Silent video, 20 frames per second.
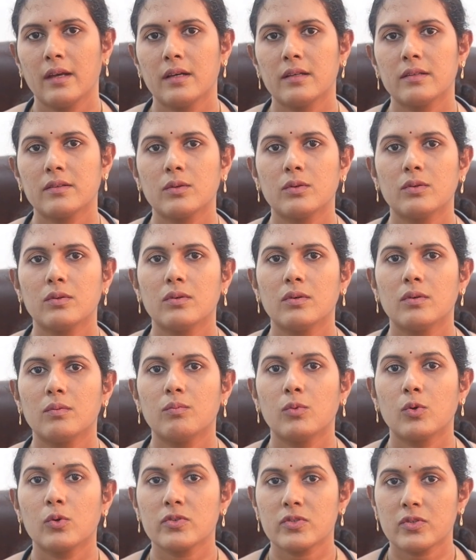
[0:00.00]
So
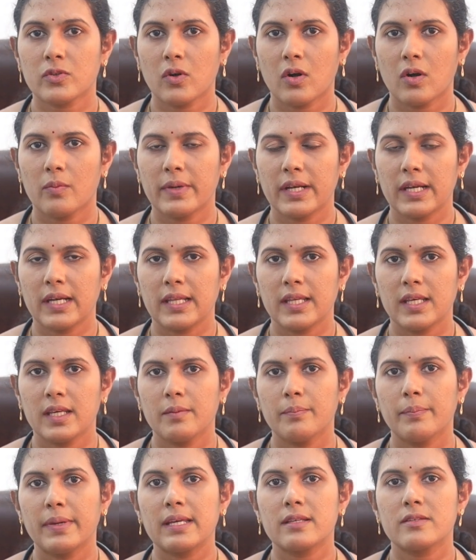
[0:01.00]
most commonly,
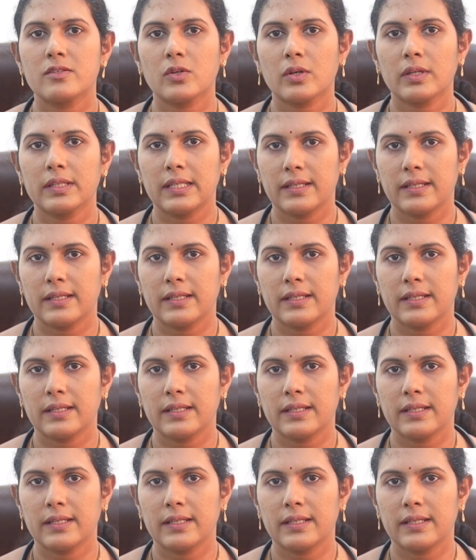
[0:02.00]
based on